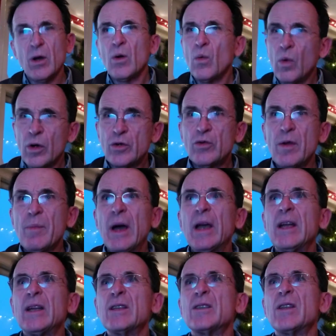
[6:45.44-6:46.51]
What
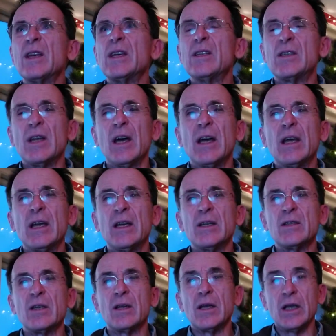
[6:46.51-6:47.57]
remains these
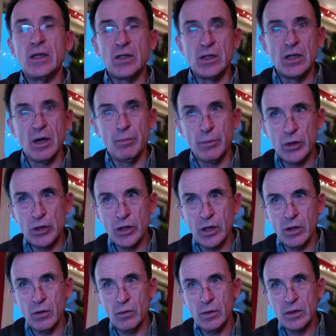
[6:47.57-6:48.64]
days is dumb
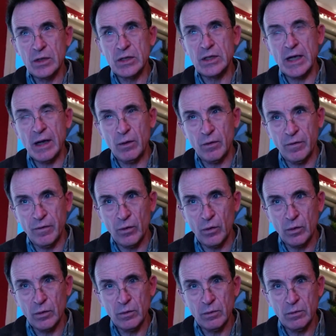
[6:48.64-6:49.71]
show,
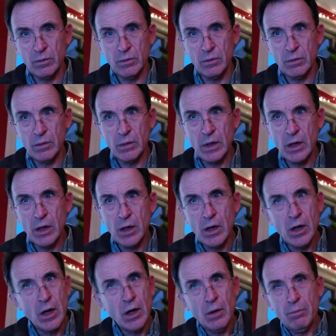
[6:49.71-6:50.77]
doubtful.
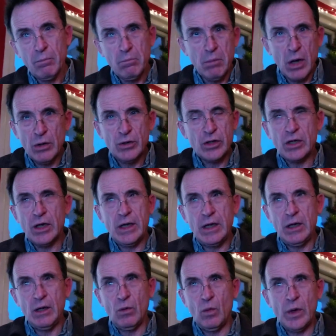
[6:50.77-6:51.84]

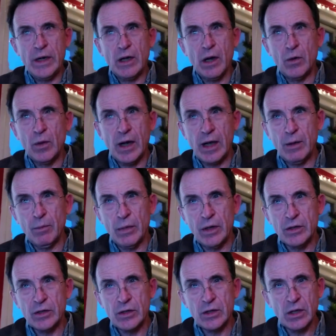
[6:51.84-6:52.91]
Mostly we go
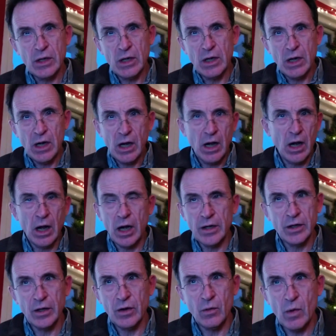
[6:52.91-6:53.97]
nameless,
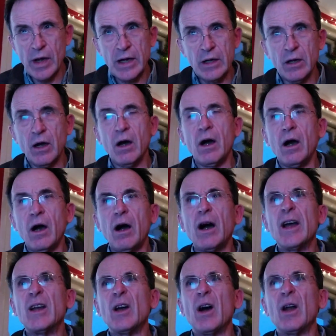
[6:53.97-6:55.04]
under the radar
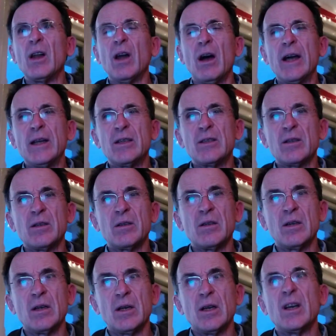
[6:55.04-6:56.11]
hide our light,
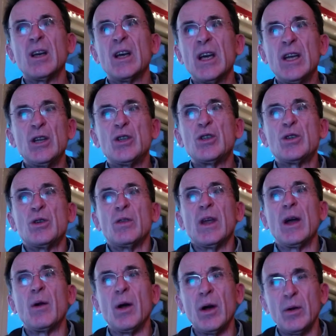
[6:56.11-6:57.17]
each to
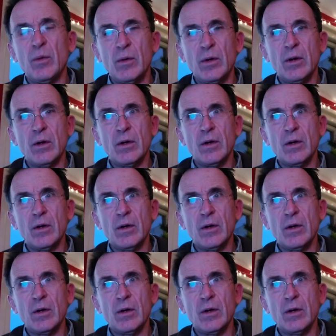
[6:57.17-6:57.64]
their own.